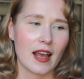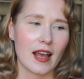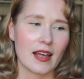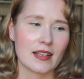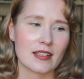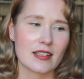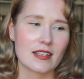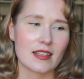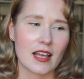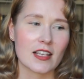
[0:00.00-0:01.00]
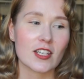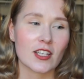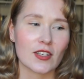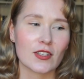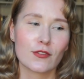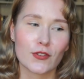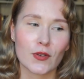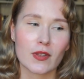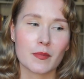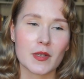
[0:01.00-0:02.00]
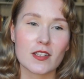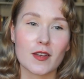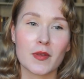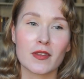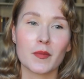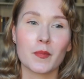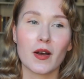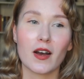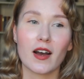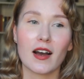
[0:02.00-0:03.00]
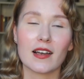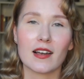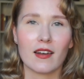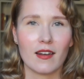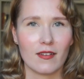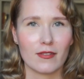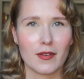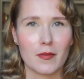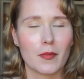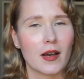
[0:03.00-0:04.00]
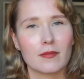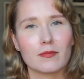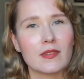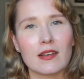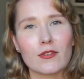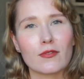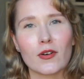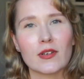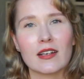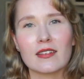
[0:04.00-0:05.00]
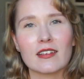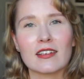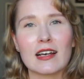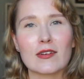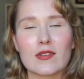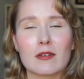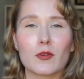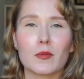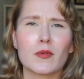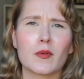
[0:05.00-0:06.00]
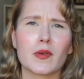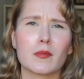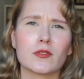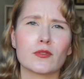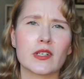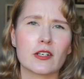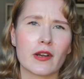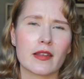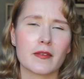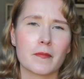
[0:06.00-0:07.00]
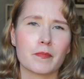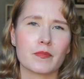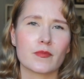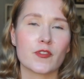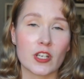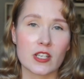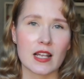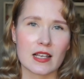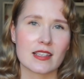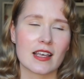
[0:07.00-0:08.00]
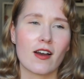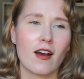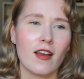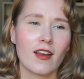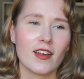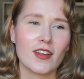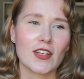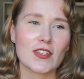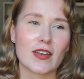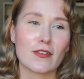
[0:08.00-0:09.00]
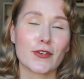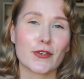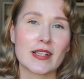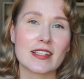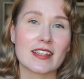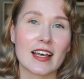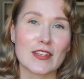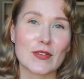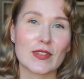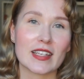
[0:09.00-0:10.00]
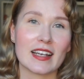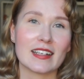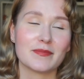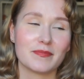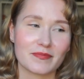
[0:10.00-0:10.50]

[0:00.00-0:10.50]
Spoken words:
And there's a good few of them, and some of them, I love them, but I never wrote anything down, so I probably won't be able to recreate them just as they are. So if you're into that sort of thing,